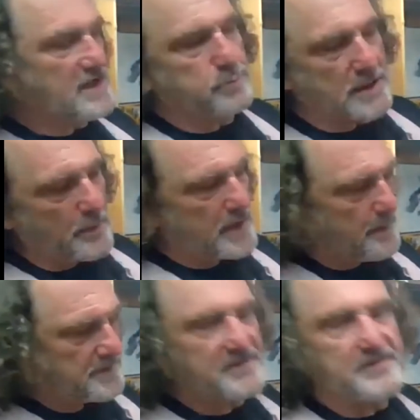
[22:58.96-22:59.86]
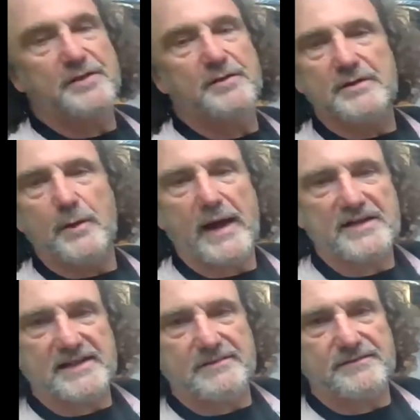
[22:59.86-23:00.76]
you can blow it up until you
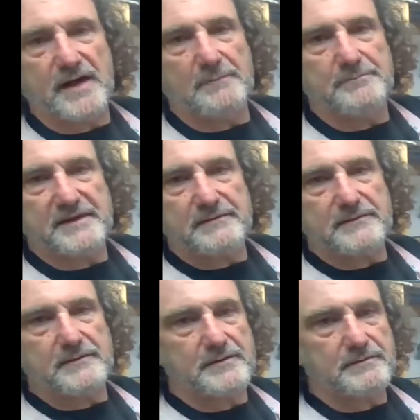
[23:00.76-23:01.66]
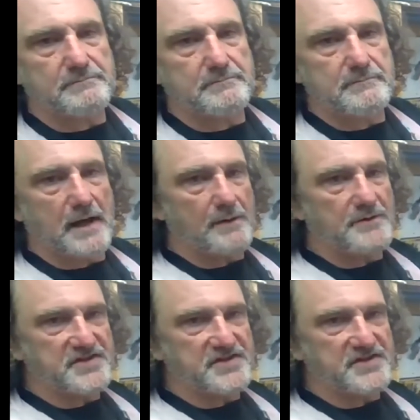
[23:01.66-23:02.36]
actually it's